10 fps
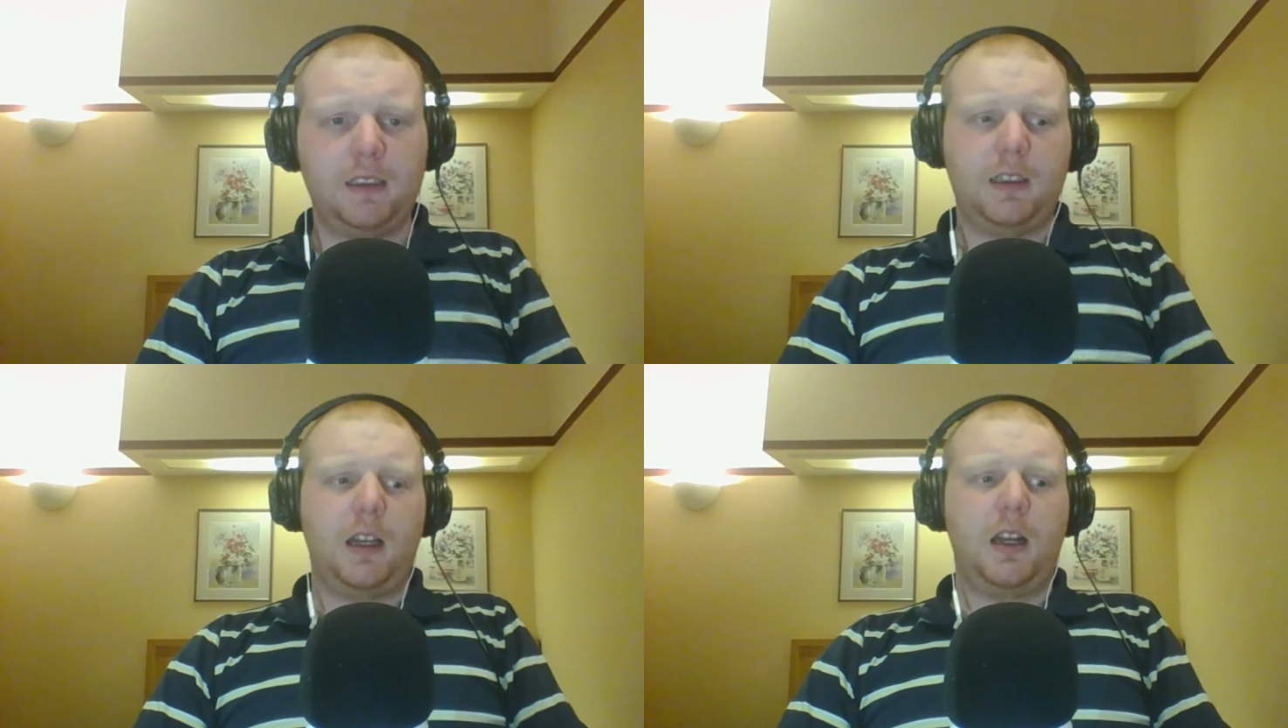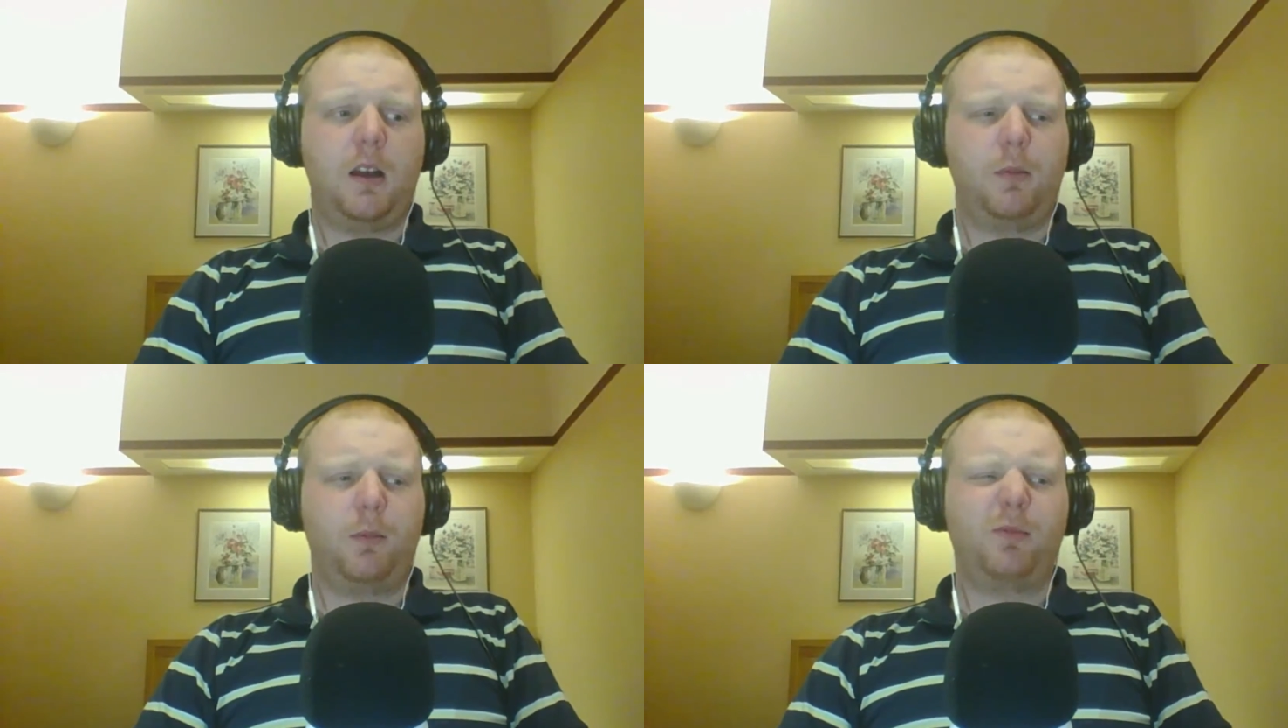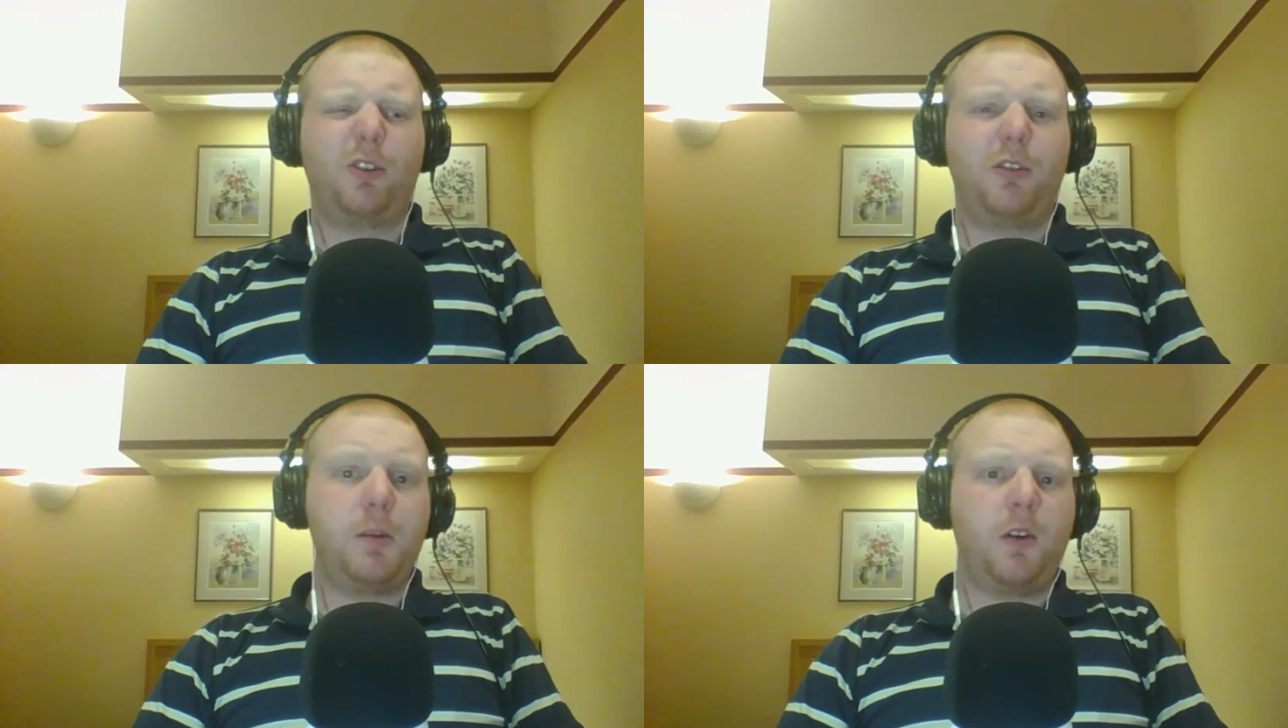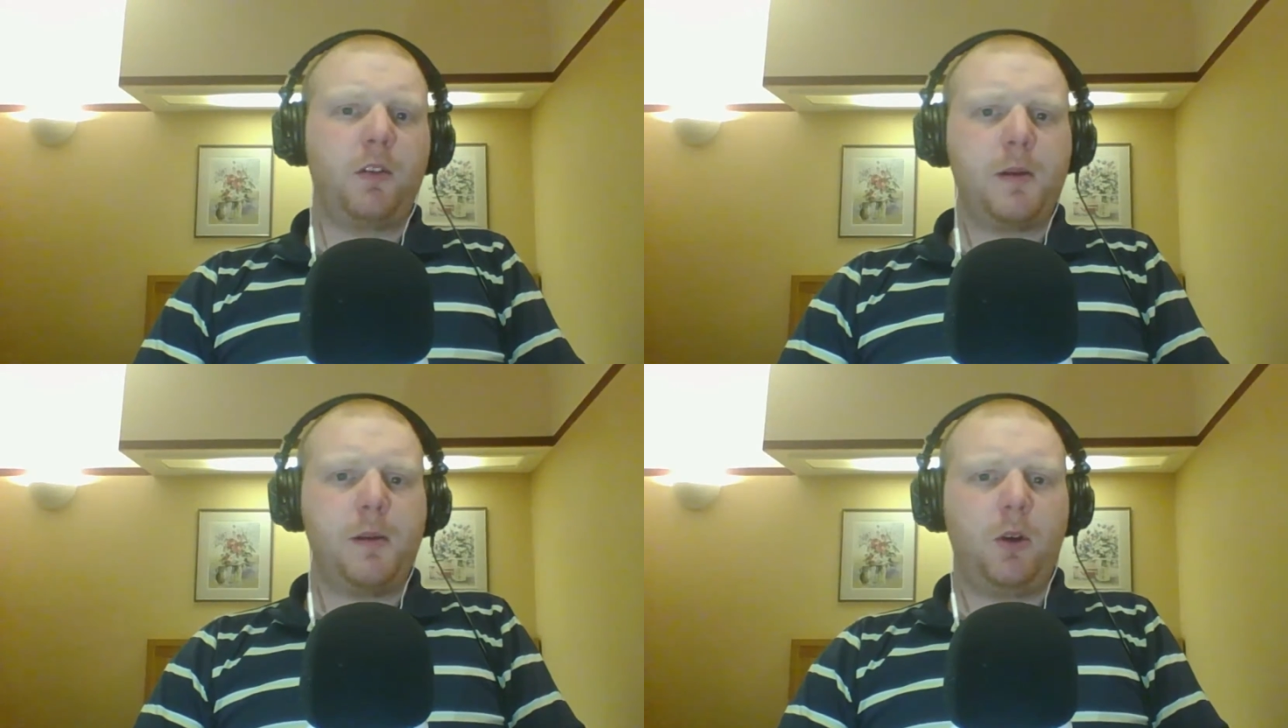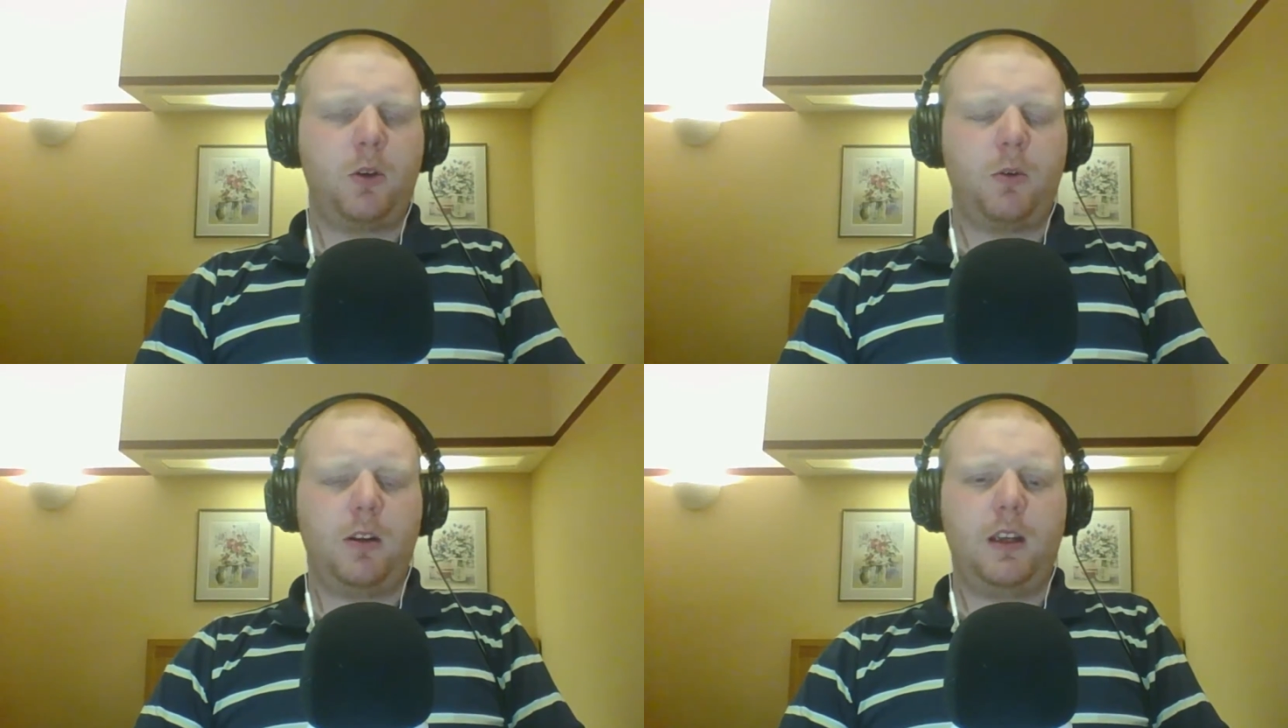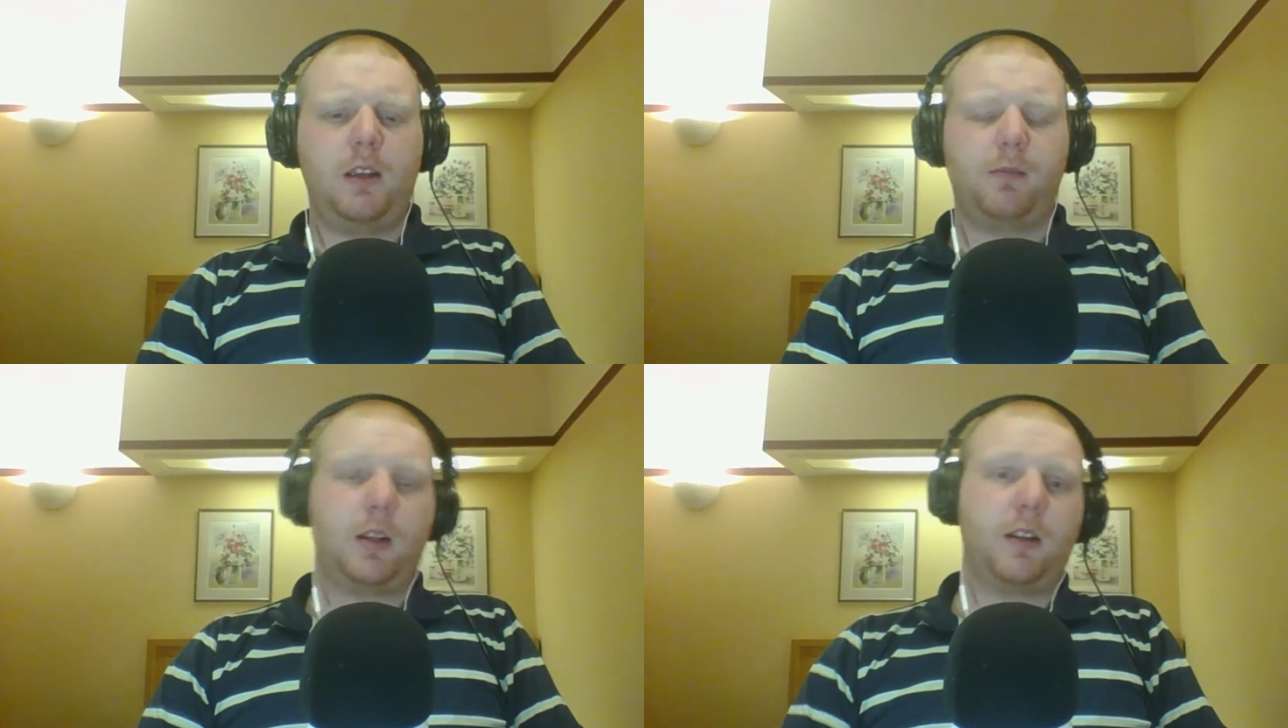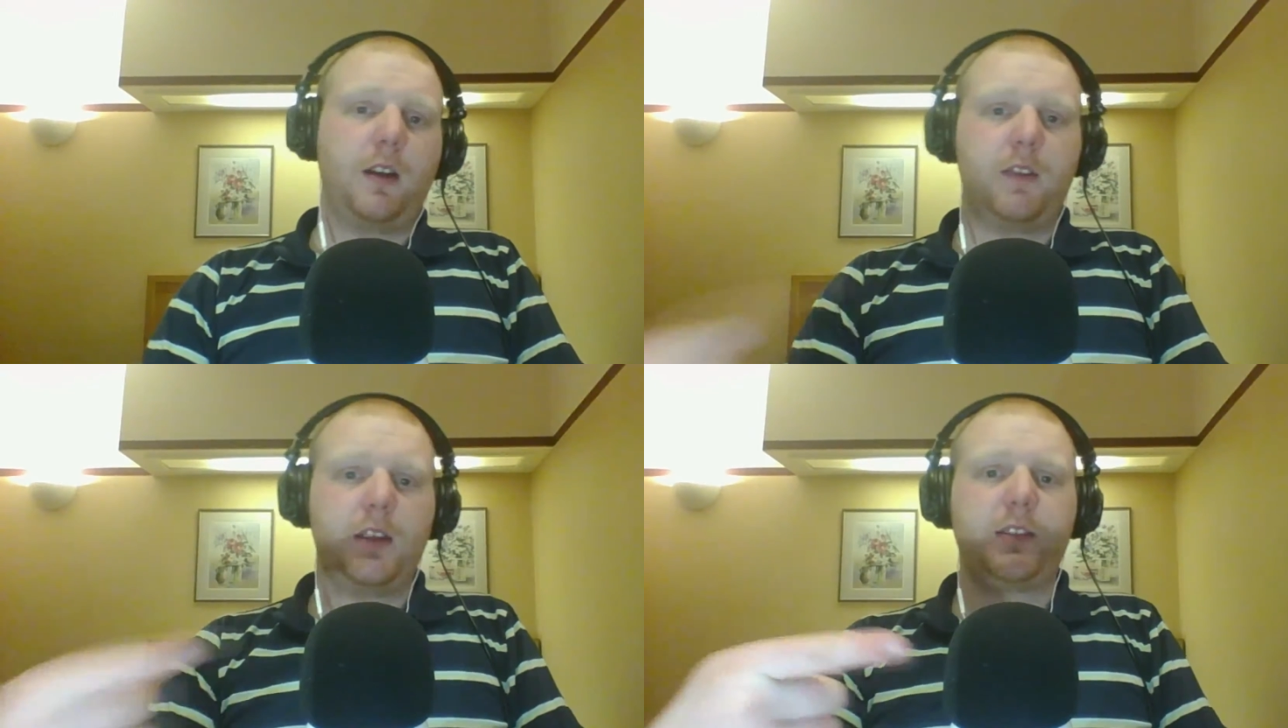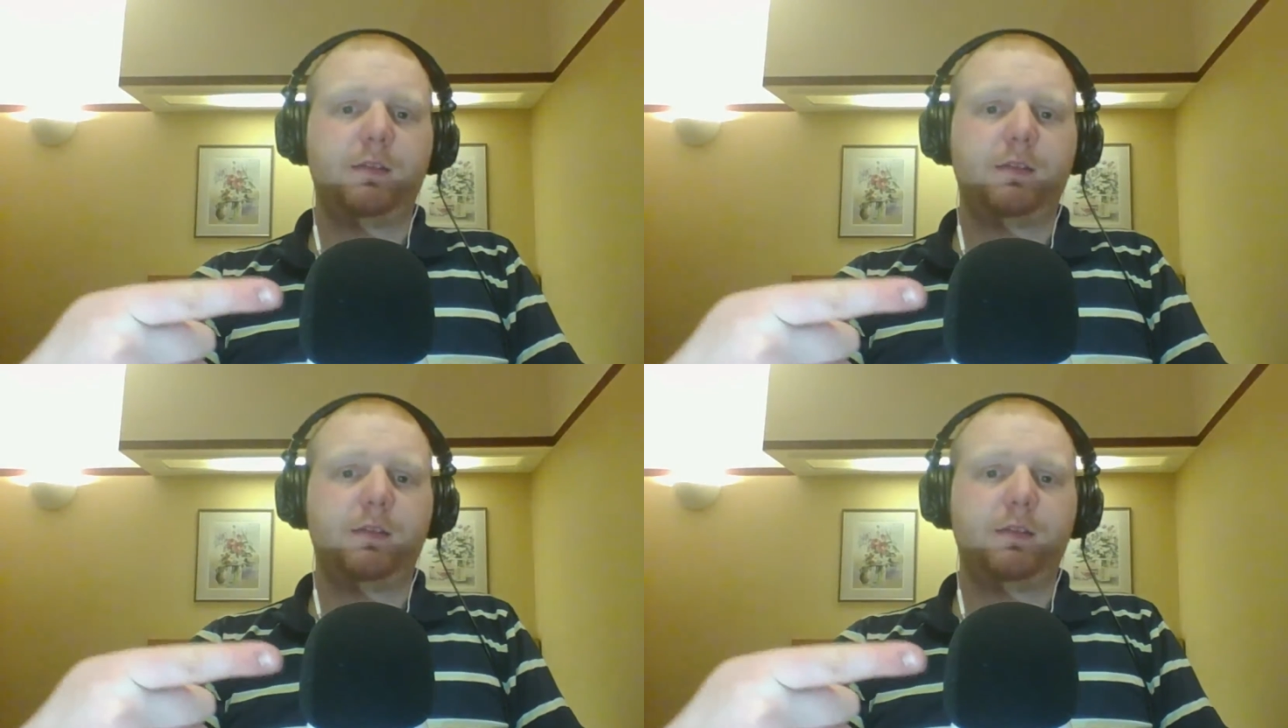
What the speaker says: Not really bothered about mic quality because I have this.